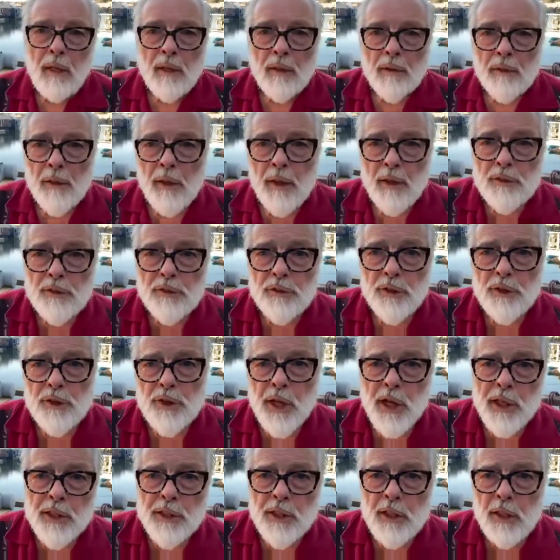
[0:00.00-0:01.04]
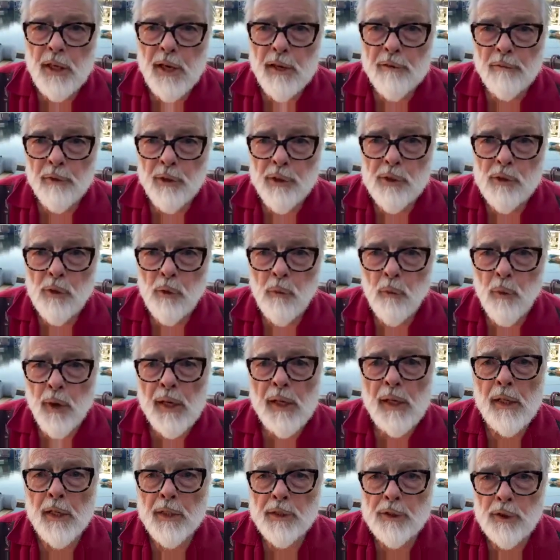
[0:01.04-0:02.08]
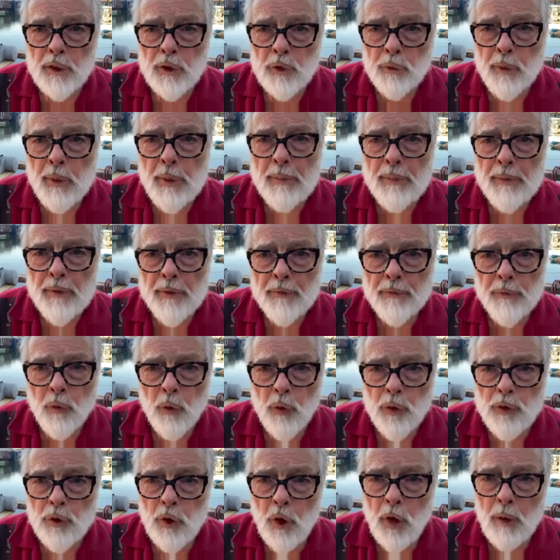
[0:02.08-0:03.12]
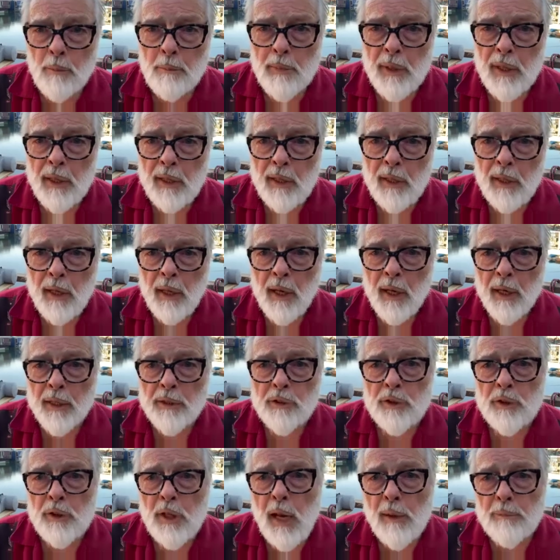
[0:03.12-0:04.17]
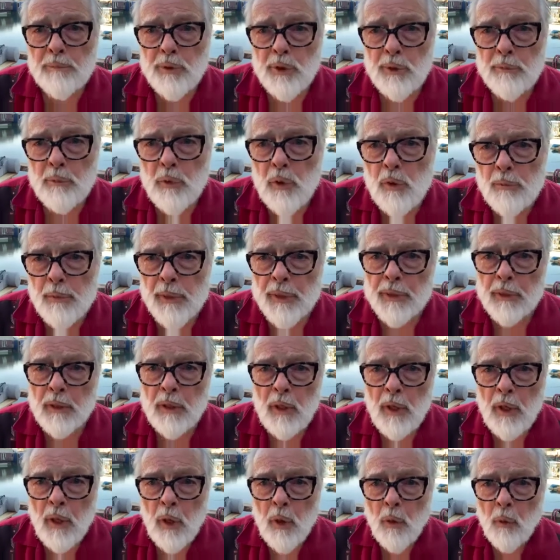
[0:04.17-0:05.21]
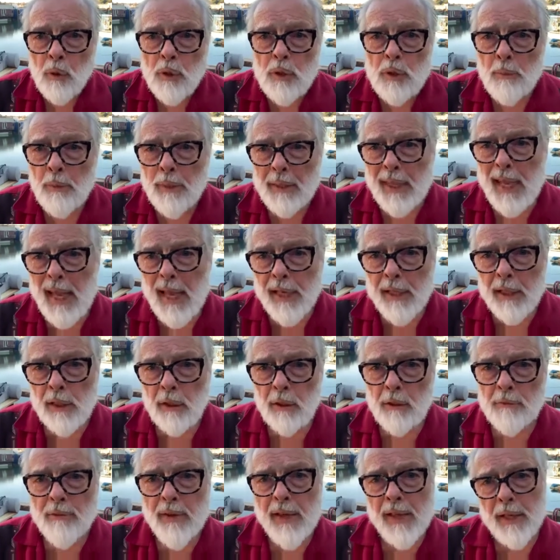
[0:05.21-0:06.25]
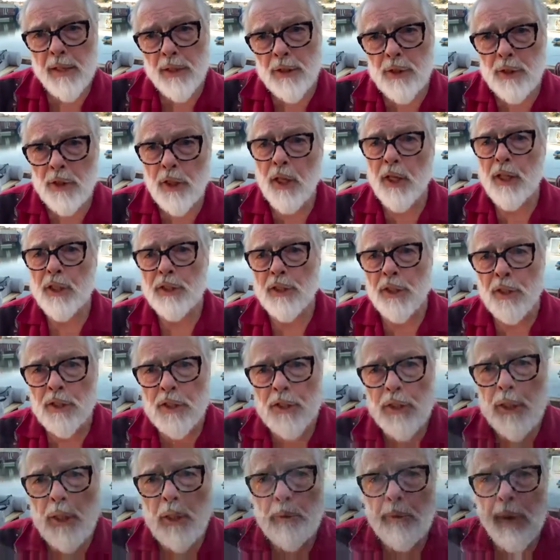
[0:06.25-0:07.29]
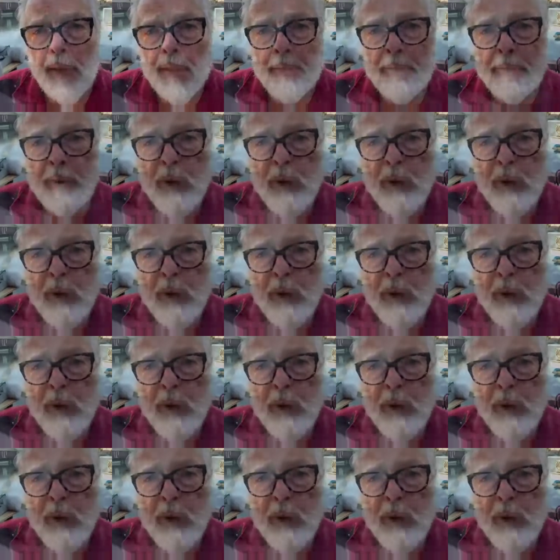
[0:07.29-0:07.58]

Thus, the changing leverage regulates the sweep of the force arm and stops the movement when the mechanical advantage is exceeded by the